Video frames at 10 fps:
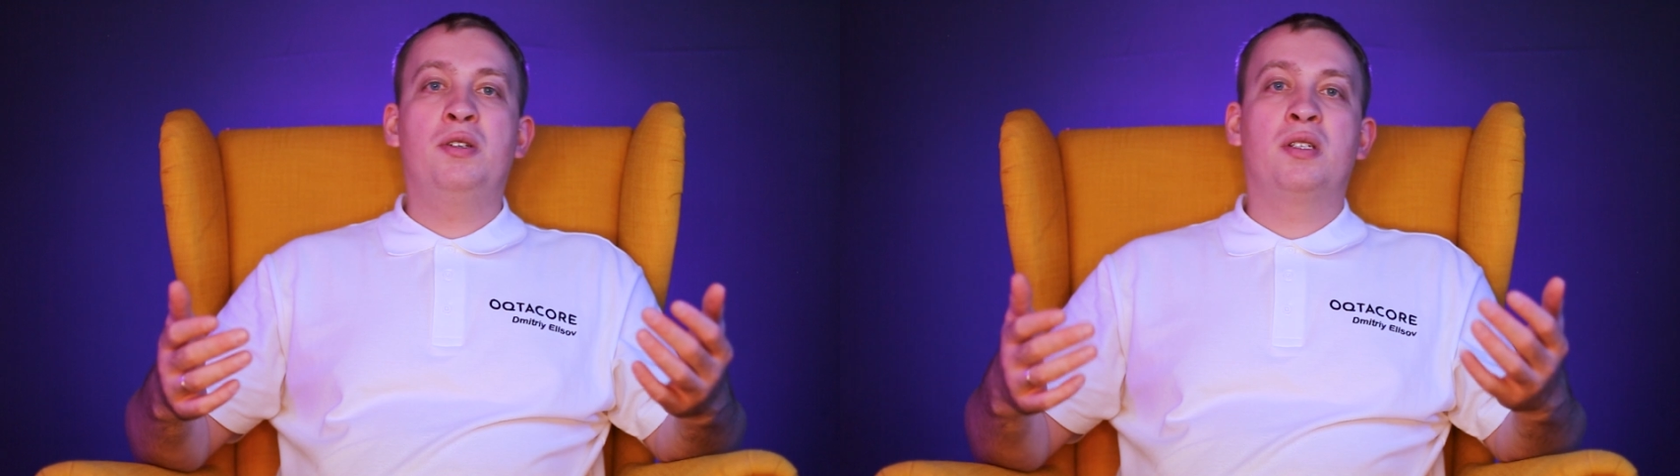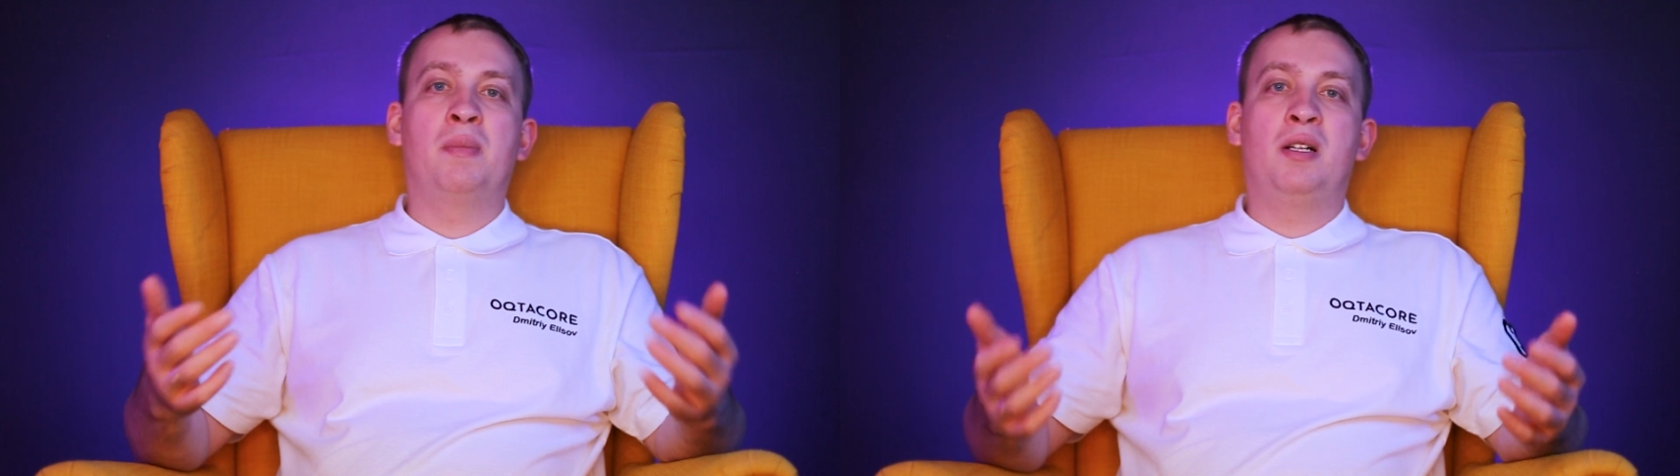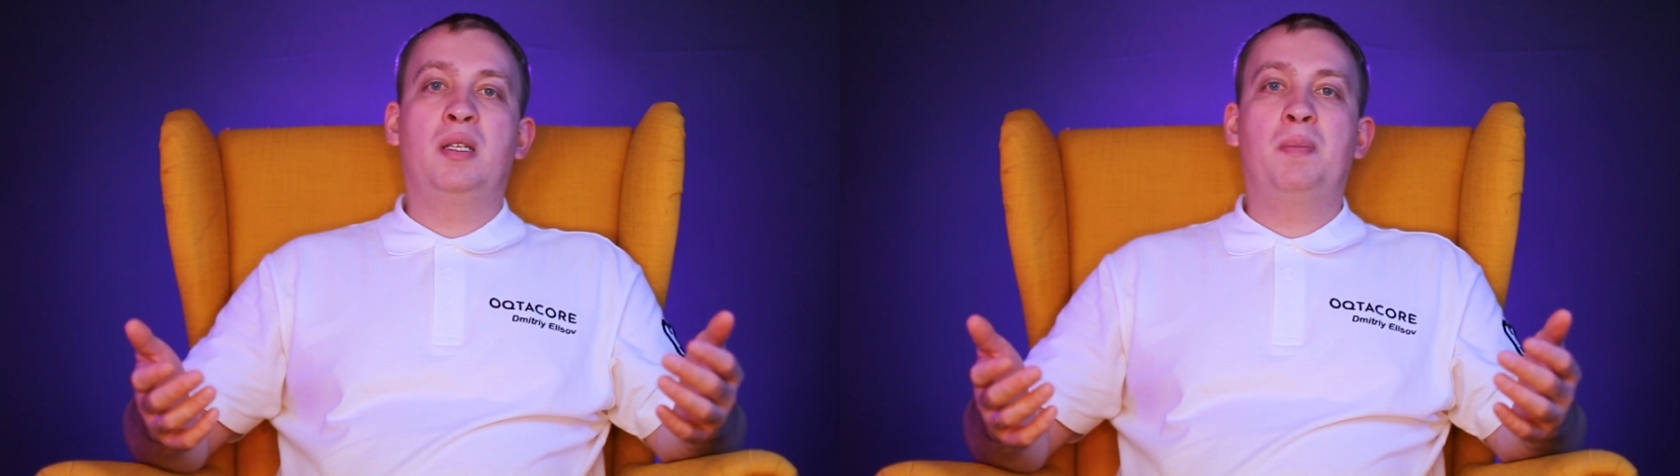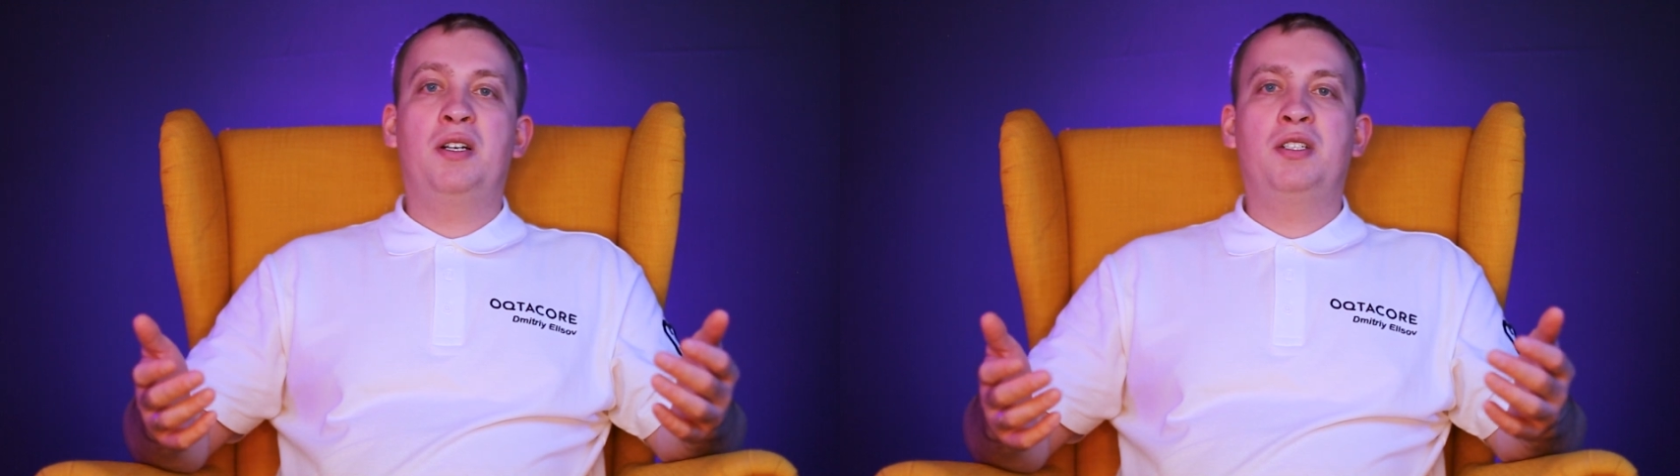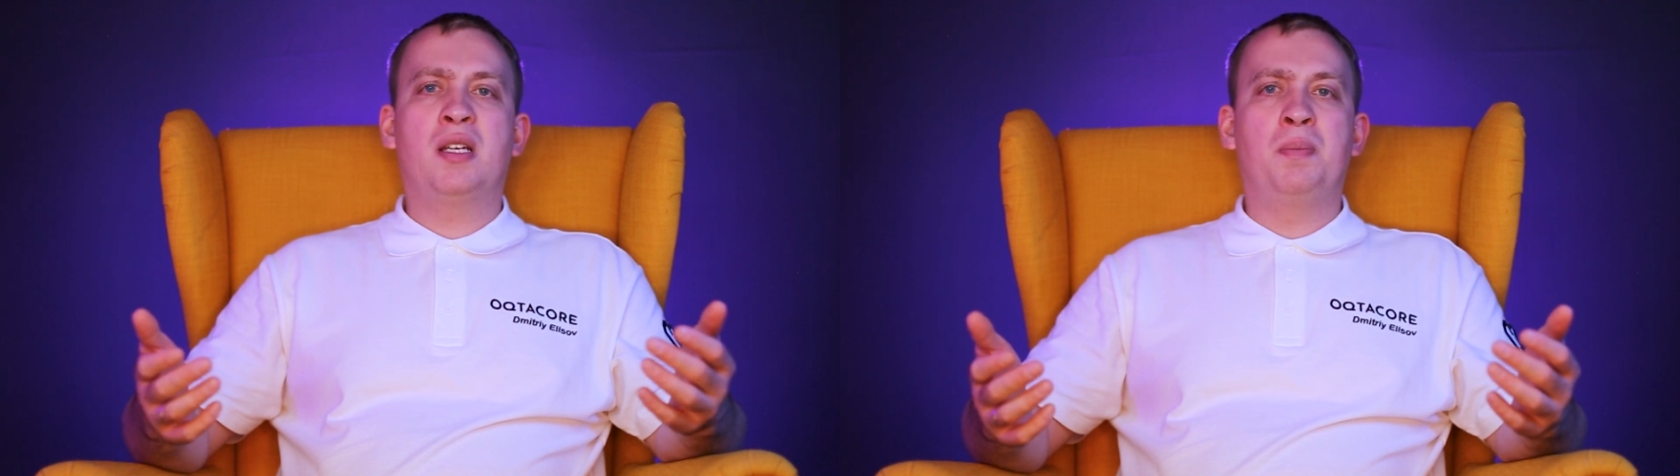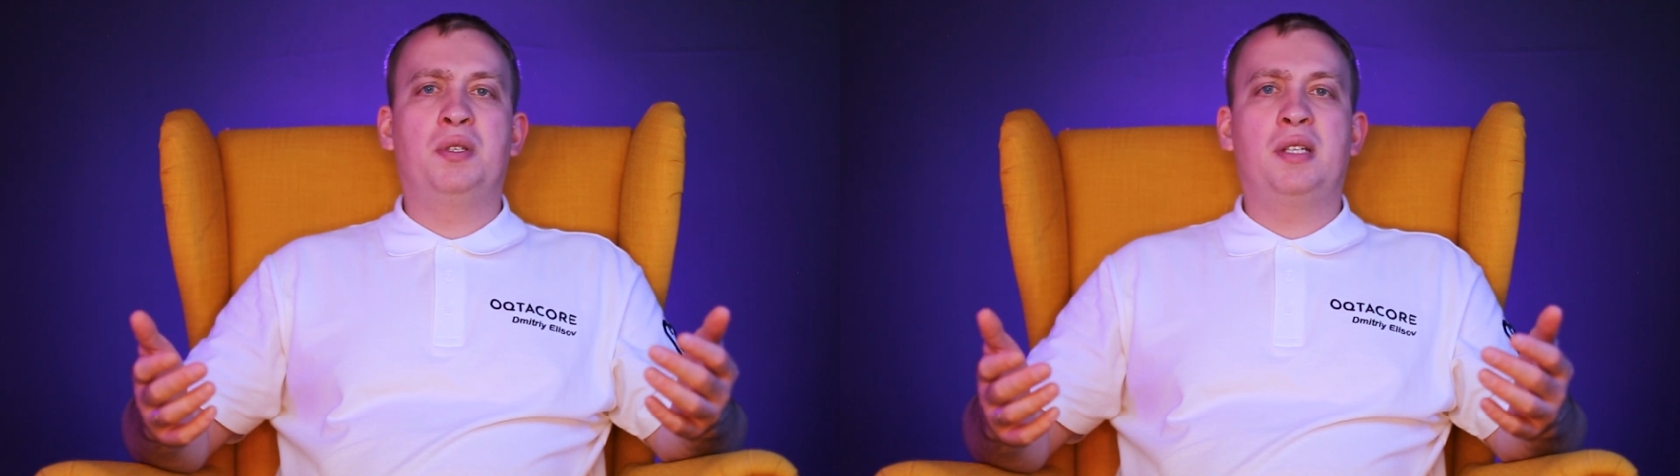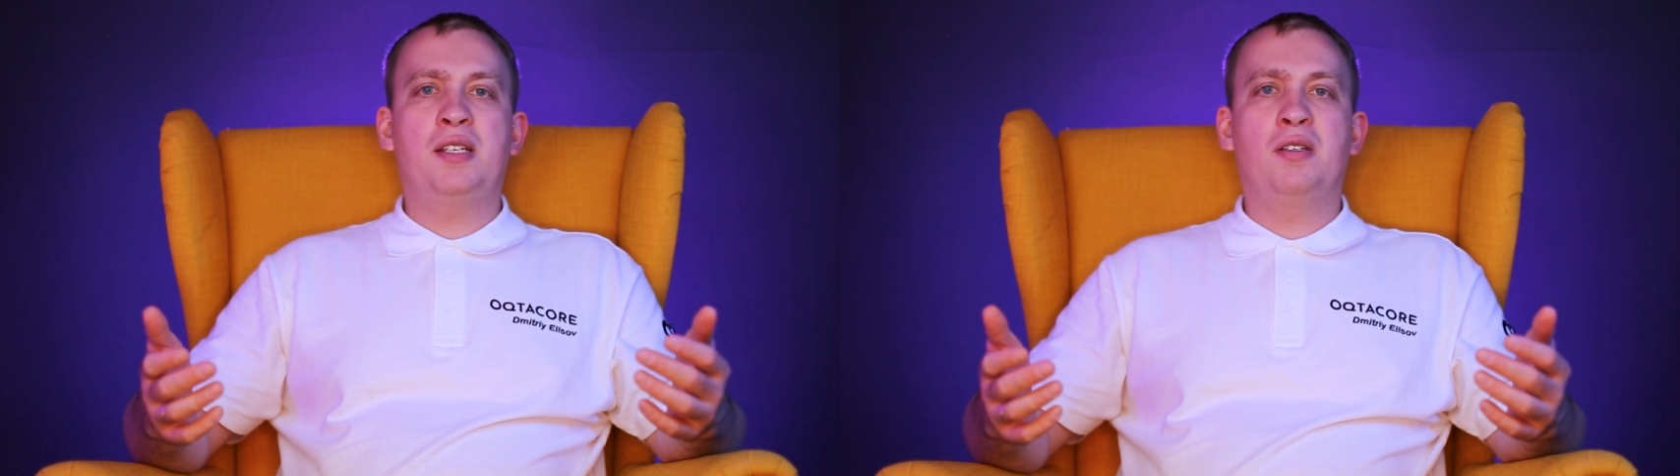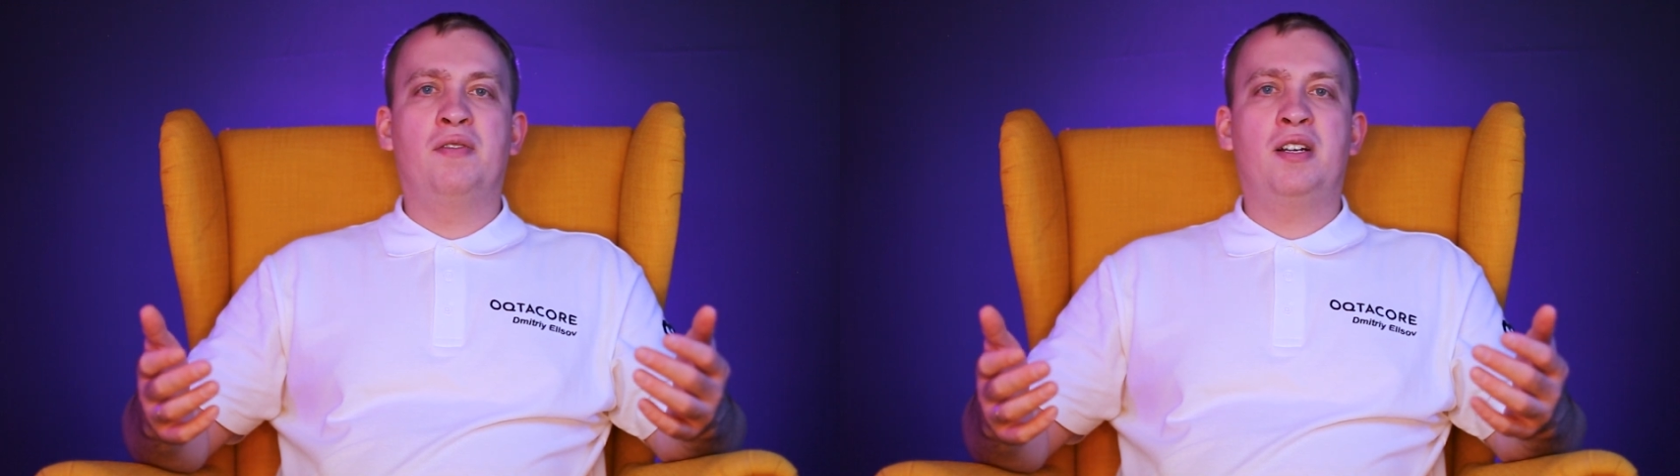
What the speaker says: use a multi-party computation